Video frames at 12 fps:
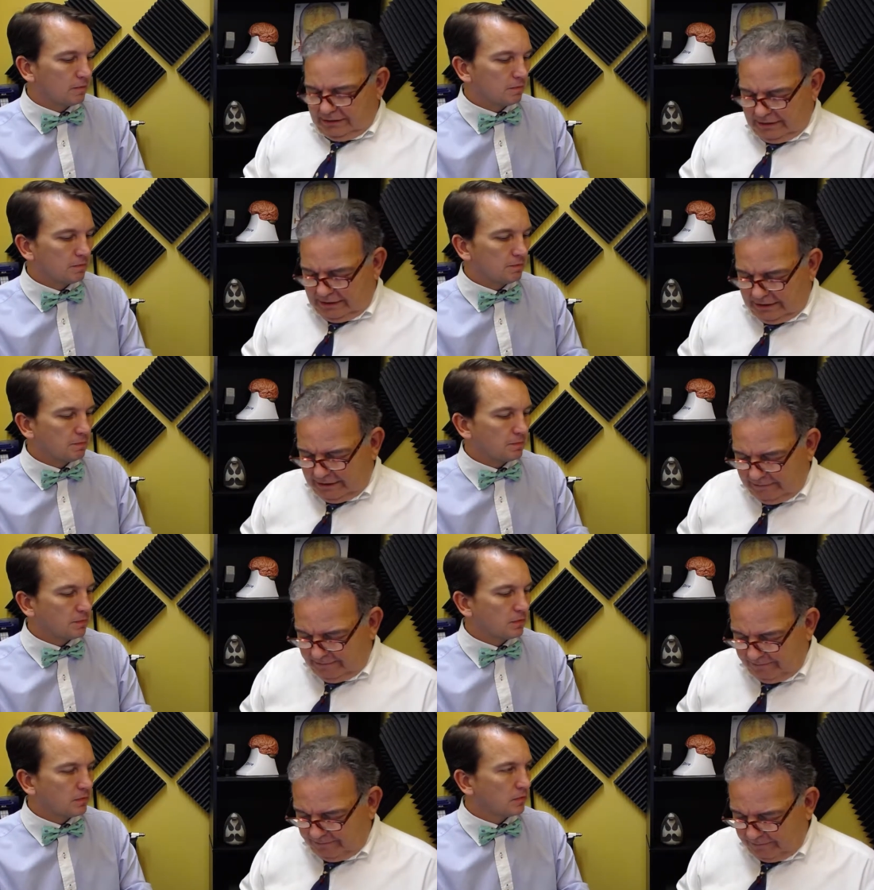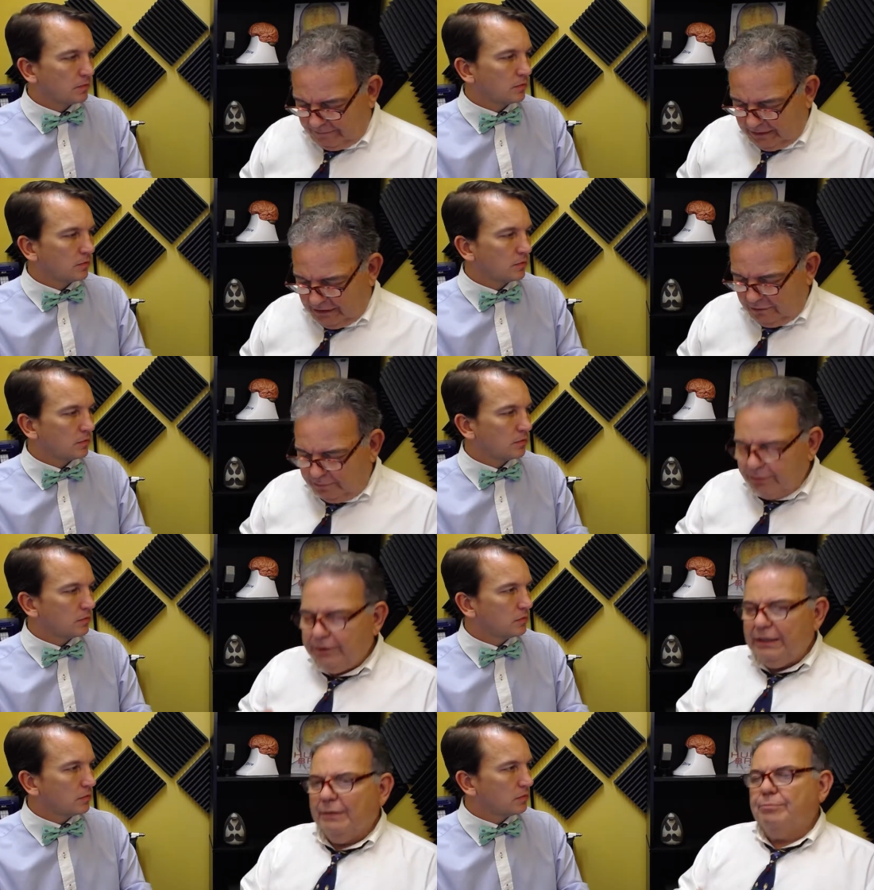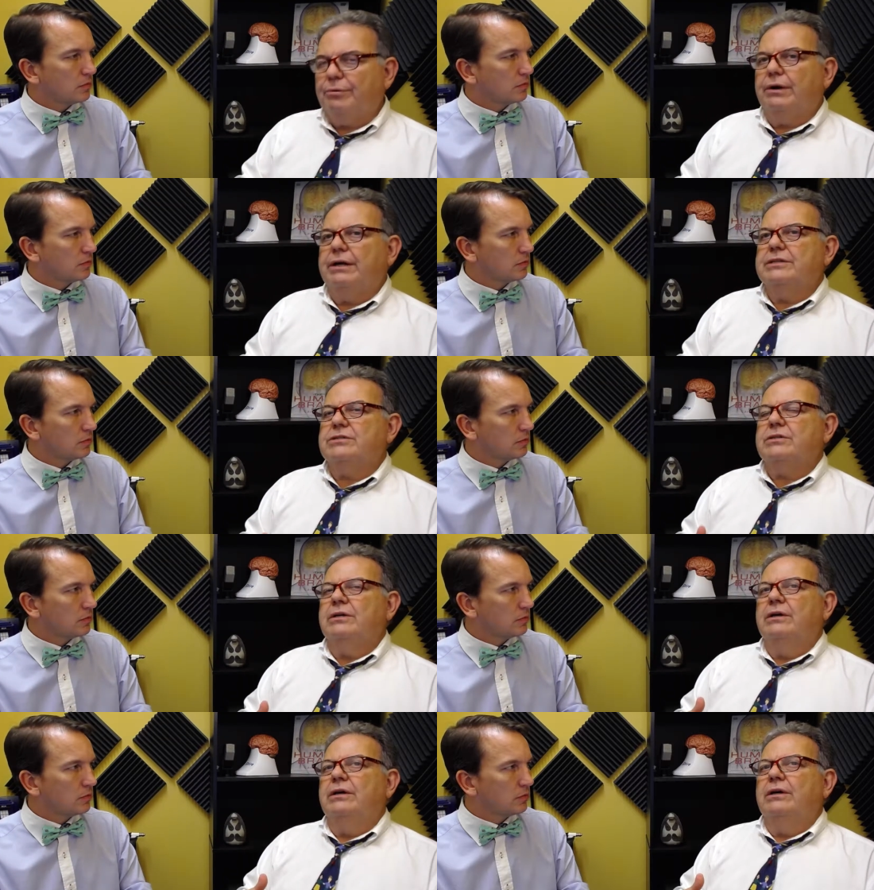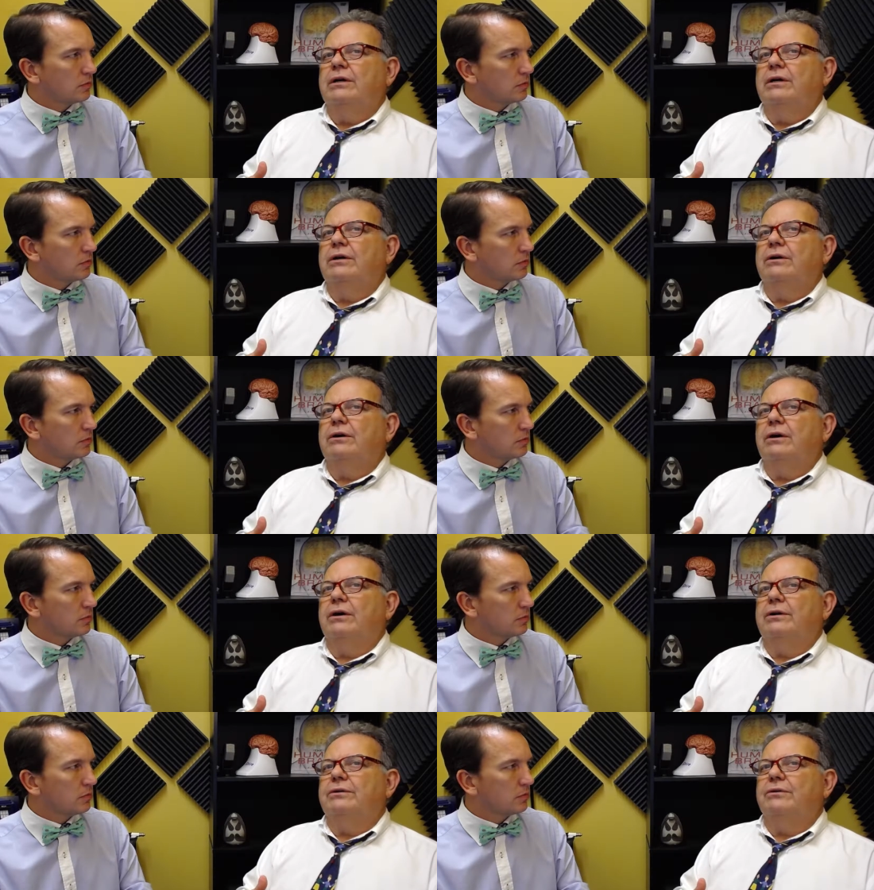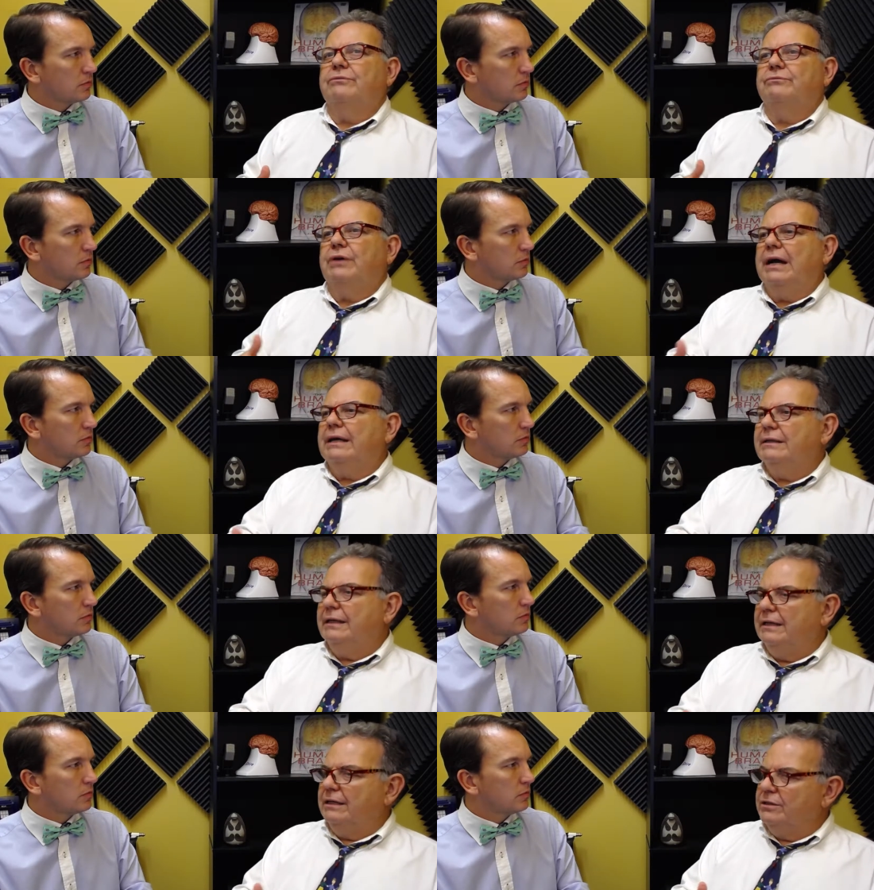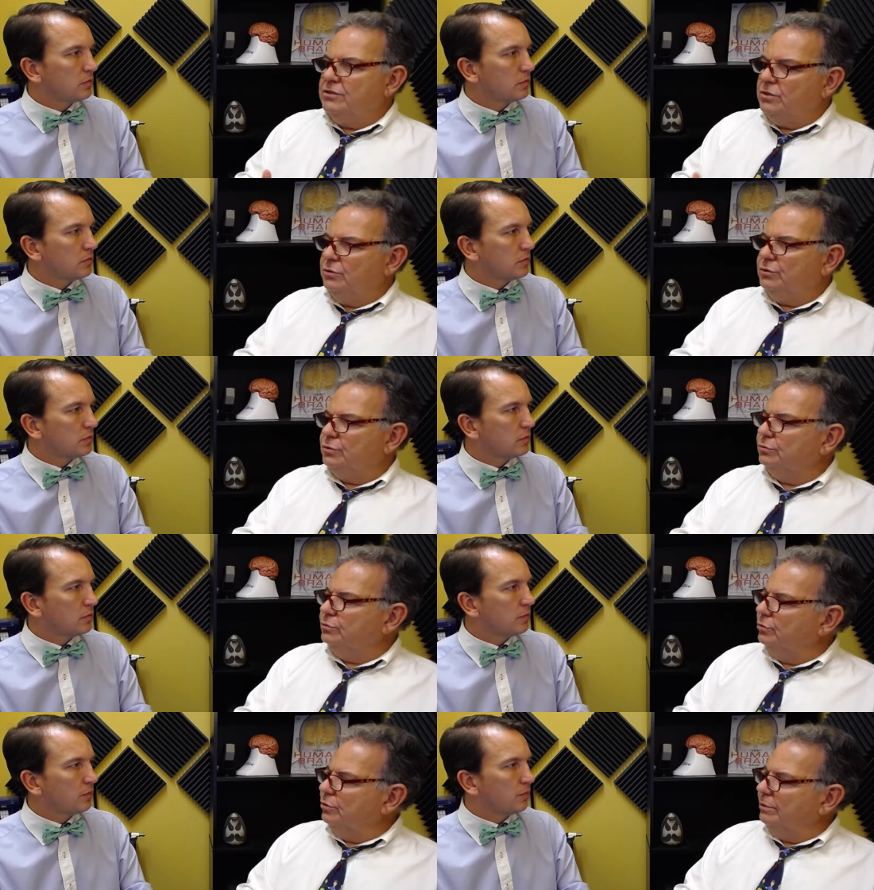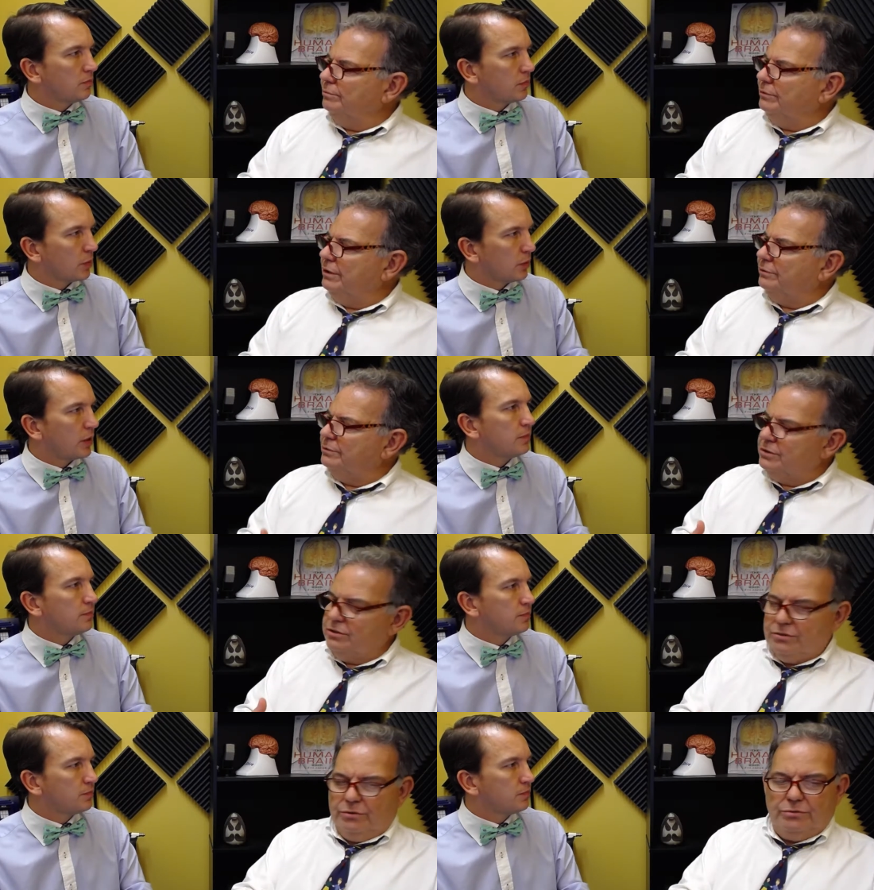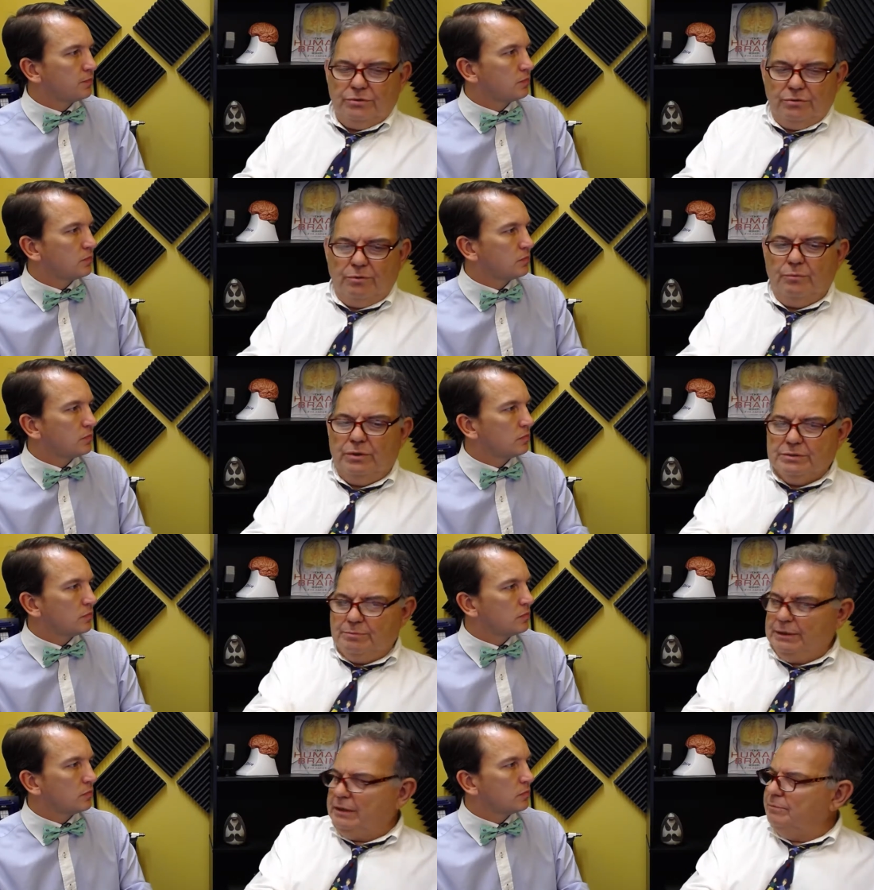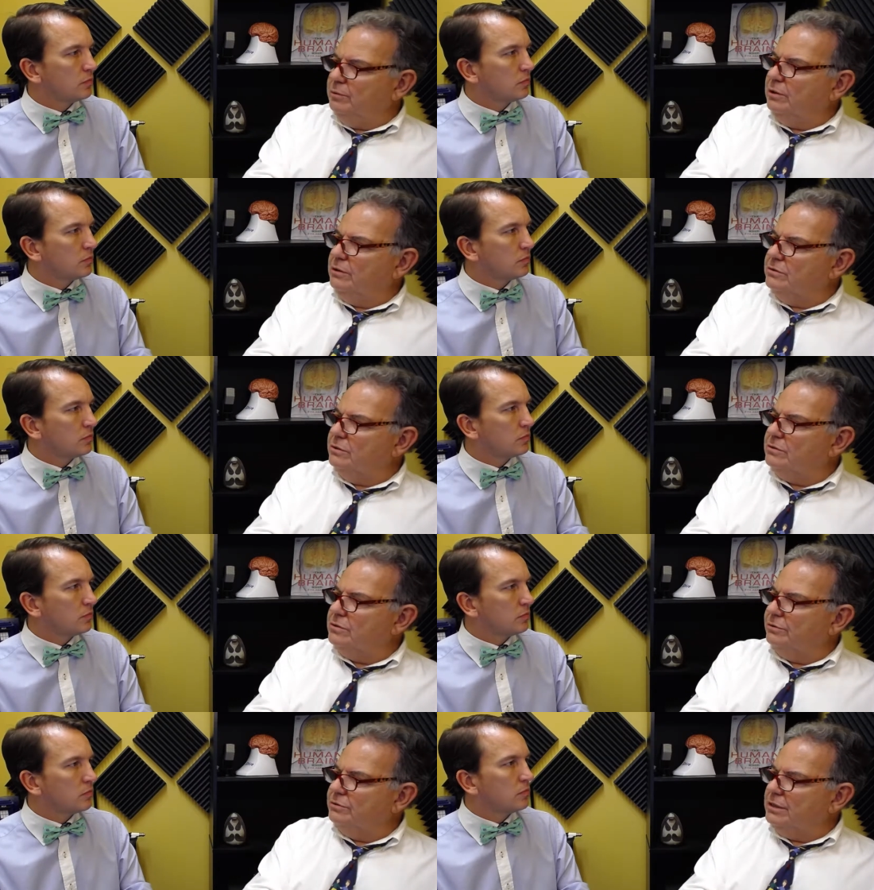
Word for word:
Speaker 1: Um, you're putting a price on violating a social norm. In other right. words, the social norm was pick up your kids at a certain